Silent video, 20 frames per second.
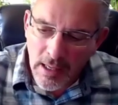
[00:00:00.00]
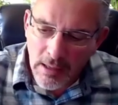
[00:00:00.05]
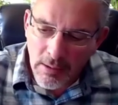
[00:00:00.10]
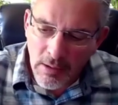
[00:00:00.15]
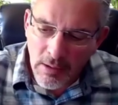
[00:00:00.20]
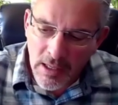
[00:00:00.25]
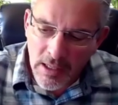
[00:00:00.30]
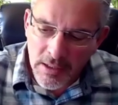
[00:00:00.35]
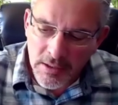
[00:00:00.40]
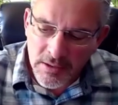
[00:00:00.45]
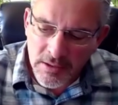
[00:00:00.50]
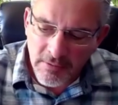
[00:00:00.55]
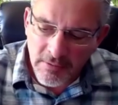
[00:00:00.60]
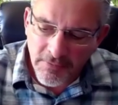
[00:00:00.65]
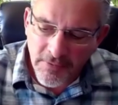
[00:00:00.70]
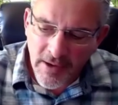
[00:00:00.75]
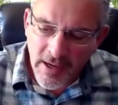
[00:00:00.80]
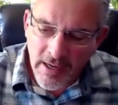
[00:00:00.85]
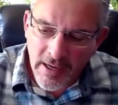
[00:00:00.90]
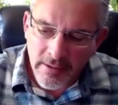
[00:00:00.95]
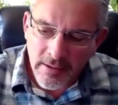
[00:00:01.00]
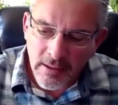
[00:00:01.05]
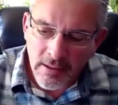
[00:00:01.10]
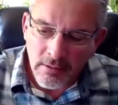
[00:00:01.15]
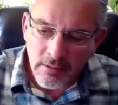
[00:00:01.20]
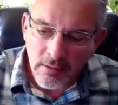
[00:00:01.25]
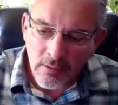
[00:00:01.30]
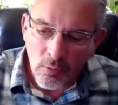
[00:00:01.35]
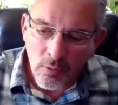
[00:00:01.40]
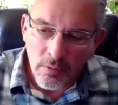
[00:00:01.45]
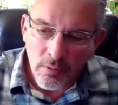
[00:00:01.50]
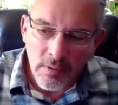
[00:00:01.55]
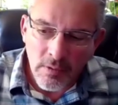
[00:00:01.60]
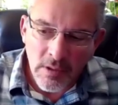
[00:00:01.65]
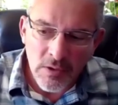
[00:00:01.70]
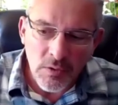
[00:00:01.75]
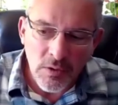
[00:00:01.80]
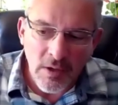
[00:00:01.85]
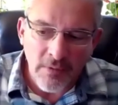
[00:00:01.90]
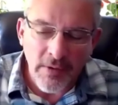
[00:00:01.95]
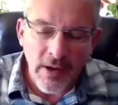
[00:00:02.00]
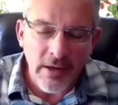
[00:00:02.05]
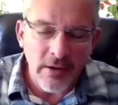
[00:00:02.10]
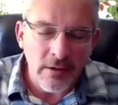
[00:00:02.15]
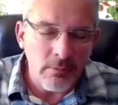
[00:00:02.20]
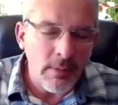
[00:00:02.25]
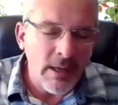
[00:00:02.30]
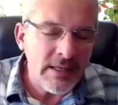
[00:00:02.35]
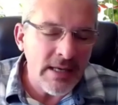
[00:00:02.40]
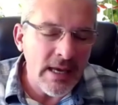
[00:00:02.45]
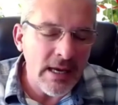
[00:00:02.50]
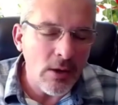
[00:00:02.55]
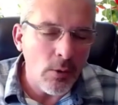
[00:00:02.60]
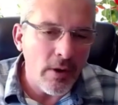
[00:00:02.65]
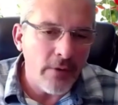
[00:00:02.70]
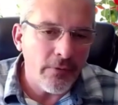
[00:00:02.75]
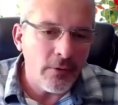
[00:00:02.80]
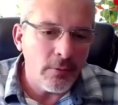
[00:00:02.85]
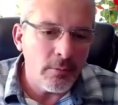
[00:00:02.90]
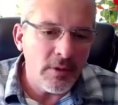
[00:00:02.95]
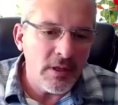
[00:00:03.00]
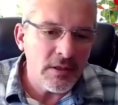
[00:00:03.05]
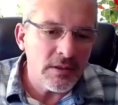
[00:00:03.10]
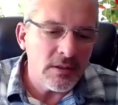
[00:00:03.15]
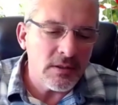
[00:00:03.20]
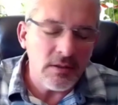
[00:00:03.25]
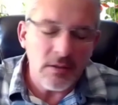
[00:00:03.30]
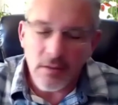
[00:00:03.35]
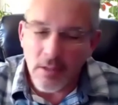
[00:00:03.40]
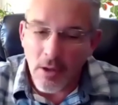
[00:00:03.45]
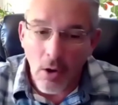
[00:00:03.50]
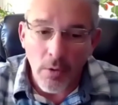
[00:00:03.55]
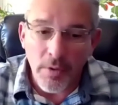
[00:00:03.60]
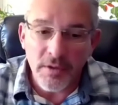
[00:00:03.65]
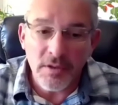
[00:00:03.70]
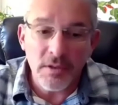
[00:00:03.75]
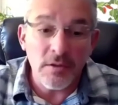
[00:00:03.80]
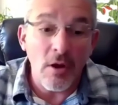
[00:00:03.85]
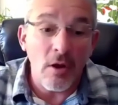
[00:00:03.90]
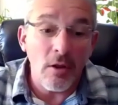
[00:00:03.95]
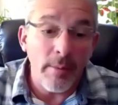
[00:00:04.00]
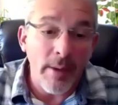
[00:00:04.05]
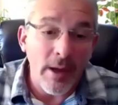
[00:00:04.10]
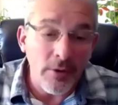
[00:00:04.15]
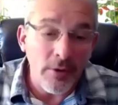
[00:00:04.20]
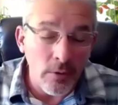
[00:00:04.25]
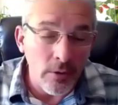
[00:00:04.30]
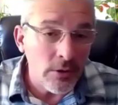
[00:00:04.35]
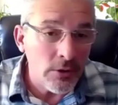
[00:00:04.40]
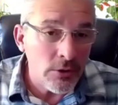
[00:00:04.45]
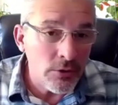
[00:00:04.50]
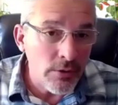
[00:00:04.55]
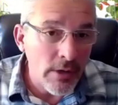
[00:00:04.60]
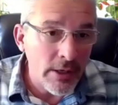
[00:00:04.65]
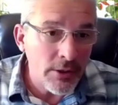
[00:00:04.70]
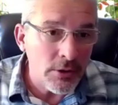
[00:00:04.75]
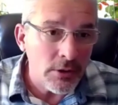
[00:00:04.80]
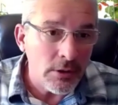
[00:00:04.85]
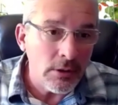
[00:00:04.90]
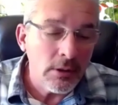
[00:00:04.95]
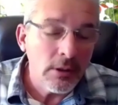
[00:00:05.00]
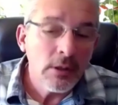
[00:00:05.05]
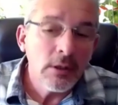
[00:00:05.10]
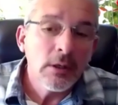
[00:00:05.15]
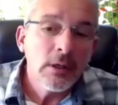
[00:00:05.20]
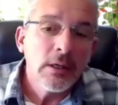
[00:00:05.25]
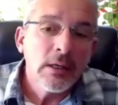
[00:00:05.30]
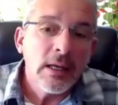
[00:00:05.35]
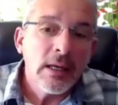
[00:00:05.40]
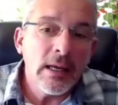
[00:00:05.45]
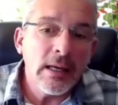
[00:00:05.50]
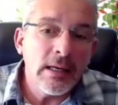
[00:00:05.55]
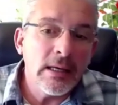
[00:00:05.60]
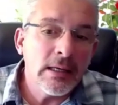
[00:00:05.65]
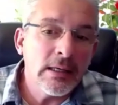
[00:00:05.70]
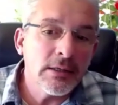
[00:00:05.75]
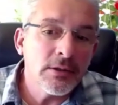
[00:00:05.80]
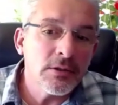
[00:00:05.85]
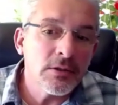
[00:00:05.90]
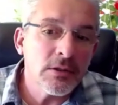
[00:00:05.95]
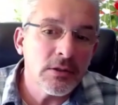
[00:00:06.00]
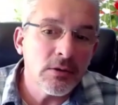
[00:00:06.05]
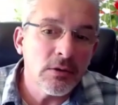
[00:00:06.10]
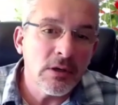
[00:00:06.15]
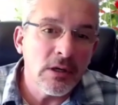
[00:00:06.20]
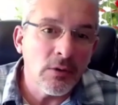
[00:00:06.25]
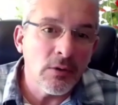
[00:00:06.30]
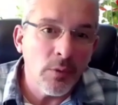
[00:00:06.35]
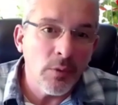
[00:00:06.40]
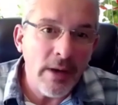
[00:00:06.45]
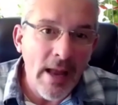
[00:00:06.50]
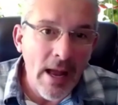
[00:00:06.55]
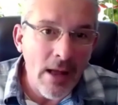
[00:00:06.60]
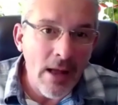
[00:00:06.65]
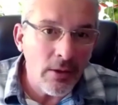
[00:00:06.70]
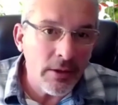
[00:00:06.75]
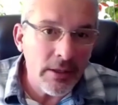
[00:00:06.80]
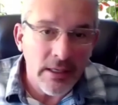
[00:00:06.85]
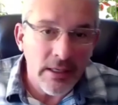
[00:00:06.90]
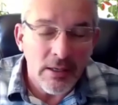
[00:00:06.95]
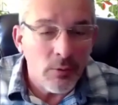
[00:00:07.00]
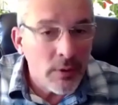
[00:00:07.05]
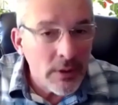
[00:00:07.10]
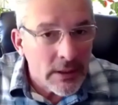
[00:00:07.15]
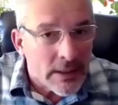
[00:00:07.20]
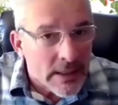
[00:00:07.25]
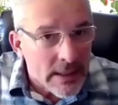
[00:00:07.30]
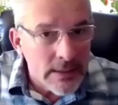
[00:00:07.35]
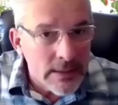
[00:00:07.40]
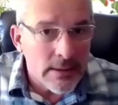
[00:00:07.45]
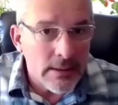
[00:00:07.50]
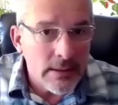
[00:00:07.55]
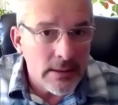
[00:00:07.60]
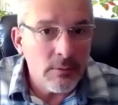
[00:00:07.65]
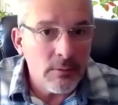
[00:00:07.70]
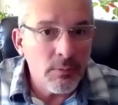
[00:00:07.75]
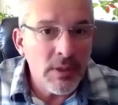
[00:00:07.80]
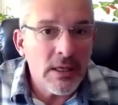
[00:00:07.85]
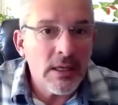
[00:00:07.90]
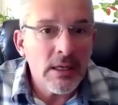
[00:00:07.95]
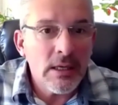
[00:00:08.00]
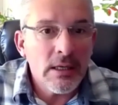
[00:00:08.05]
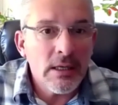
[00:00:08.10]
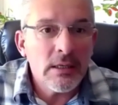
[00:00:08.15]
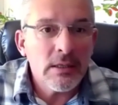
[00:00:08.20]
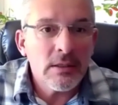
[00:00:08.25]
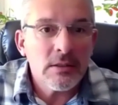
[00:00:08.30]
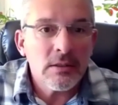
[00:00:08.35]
is the fact that my takeaway from this is, this is all about new construction. And in reality, it really isn't, because